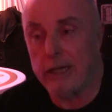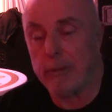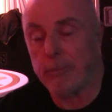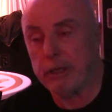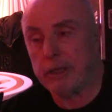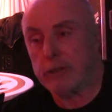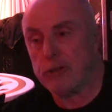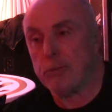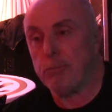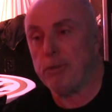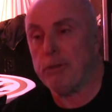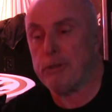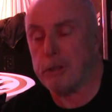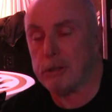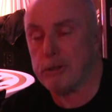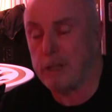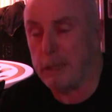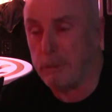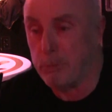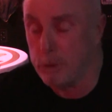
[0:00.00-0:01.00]
because the
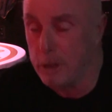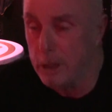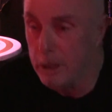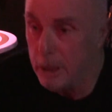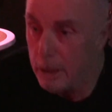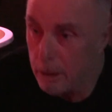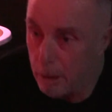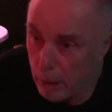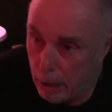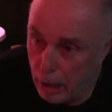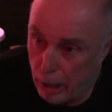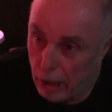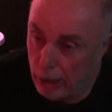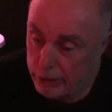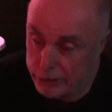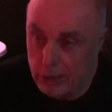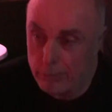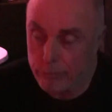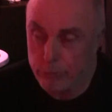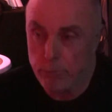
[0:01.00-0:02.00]
music scene,
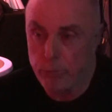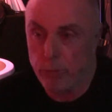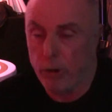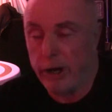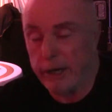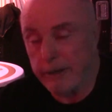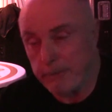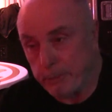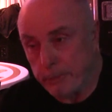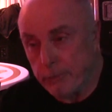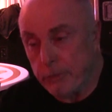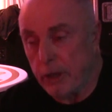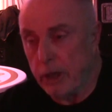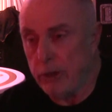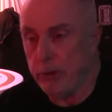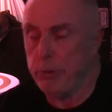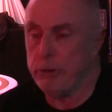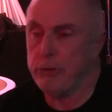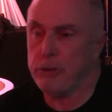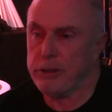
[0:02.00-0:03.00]
I come from Brighton,
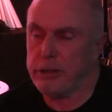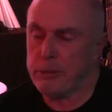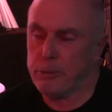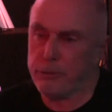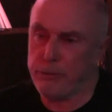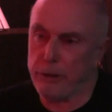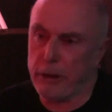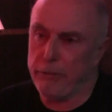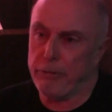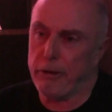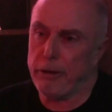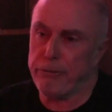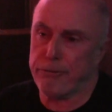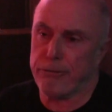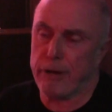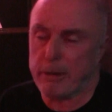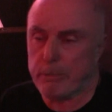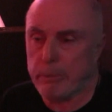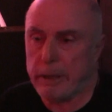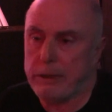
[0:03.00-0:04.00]
and the music scene was very, very
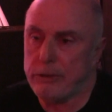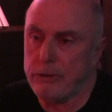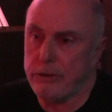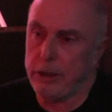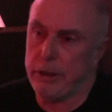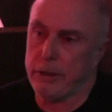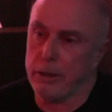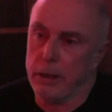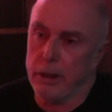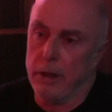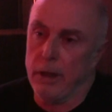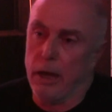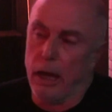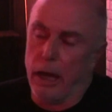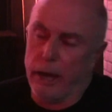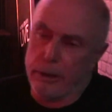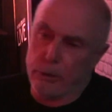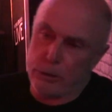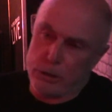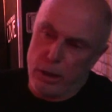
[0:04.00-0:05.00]
fragmented,
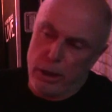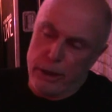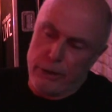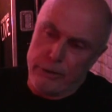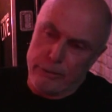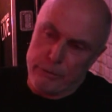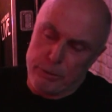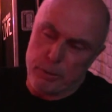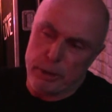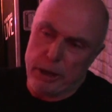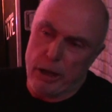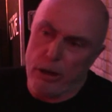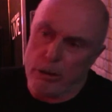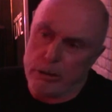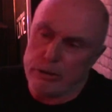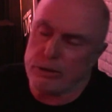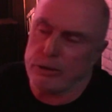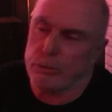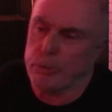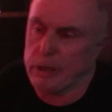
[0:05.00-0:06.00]
and it was like the difference between
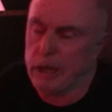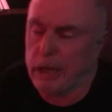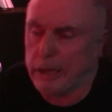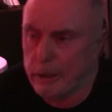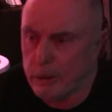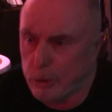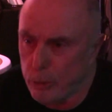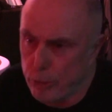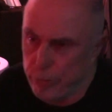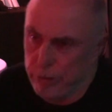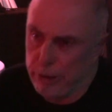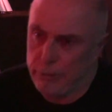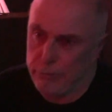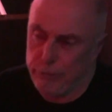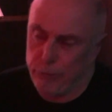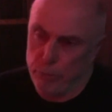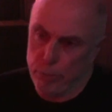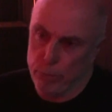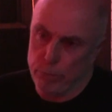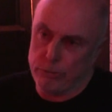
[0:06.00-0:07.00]
Arsenal and Leyton Orient in
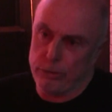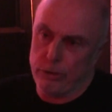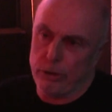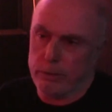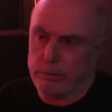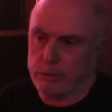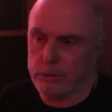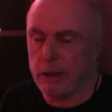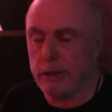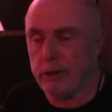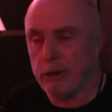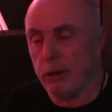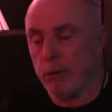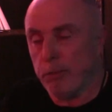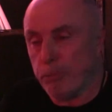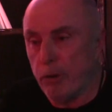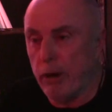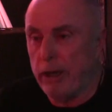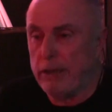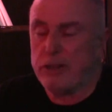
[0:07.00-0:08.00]
football terms. So you've
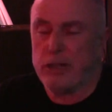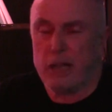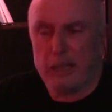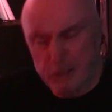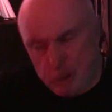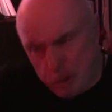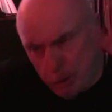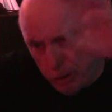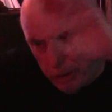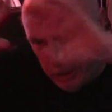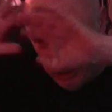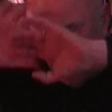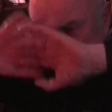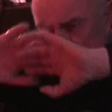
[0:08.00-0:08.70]
got Brighton's like, it's got this